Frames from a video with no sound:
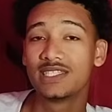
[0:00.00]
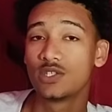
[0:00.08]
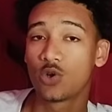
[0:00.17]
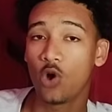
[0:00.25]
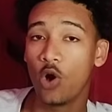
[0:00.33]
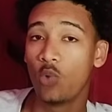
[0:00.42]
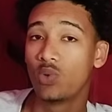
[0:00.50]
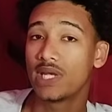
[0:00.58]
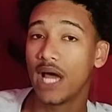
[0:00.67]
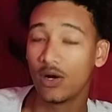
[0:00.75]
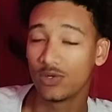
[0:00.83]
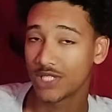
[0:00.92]
is the car
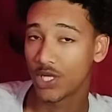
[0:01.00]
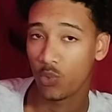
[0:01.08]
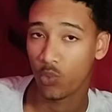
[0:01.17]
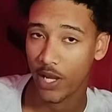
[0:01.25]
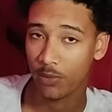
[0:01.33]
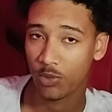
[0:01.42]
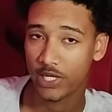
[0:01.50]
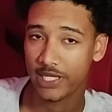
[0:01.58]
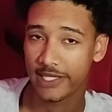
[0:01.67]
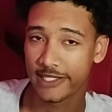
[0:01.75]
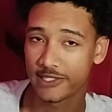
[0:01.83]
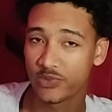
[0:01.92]
without a wide body
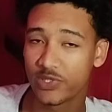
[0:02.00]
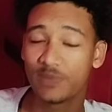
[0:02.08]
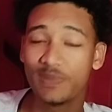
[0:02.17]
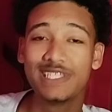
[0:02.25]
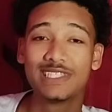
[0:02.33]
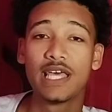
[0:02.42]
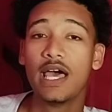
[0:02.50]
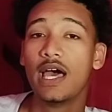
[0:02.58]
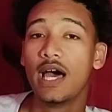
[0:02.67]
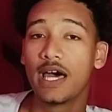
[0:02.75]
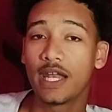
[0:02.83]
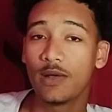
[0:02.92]
kit, which means
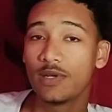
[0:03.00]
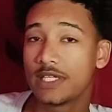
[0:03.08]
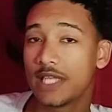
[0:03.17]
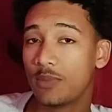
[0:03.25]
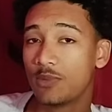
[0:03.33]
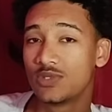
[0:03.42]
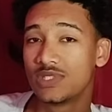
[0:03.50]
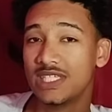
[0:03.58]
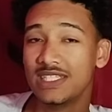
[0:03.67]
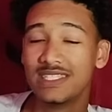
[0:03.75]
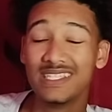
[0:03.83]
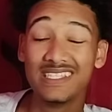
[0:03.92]
around a
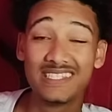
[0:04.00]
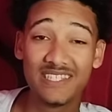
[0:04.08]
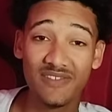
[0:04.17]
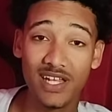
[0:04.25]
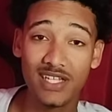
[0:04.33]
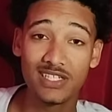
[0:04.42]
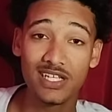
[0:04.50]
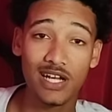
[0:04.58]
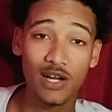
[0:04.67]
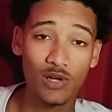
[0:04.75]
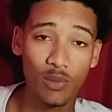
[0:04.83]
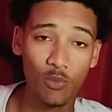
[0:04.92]
WTC 700
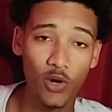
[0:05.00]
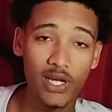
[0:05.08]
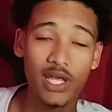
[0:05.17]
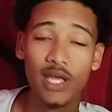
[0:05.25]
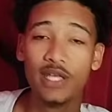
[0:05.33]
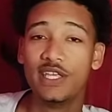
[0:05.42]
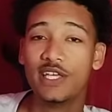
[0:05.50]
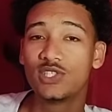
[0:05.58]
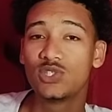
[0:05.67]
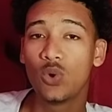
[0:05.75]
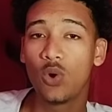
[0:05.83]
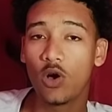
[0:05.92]
around Le Mans,
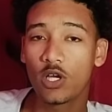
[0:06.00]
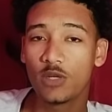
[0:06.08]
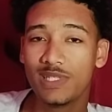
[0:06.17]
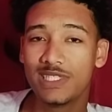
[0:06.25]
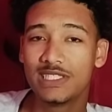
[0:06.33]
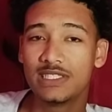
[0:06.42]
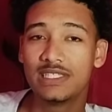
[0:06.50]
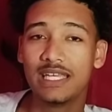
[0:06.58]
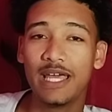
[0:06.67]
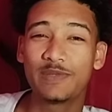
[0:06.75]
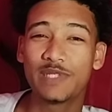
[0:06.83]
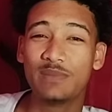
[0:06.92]
yes, you are be setting
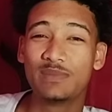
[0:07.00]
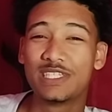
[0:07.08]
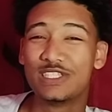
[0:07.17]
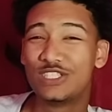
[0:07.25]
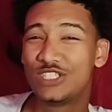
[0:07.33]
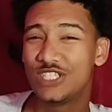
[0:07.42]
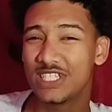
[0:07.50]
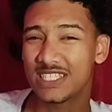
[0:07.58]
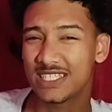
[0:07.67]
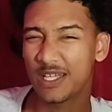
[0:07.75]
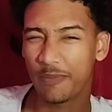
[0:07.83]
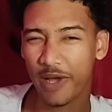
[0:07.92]
lap times
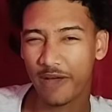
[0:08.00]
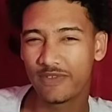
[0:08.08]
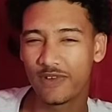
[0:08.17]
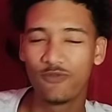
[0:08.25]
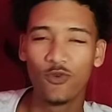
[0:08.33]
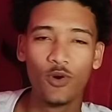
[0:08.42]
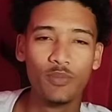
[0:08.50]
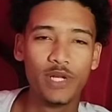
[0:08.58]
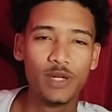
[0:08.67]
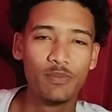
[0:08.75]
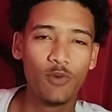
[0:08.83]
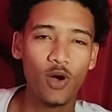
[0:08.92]
just above the 4
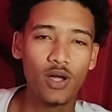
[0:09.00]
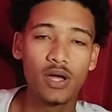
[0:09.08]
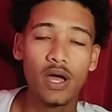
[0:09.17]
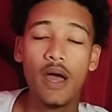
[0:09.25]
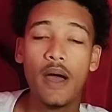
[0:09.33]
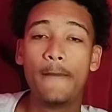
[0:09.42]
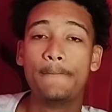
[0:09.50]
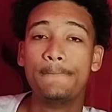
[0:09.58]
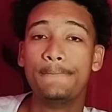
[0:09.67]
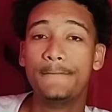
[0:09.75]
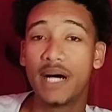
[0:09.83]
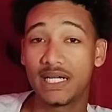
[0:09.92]
minute mark,
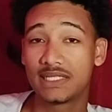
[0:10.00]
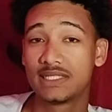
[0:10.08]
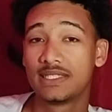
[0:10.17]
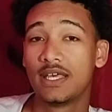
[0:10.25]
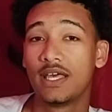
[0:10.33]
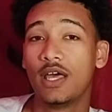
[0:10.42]
but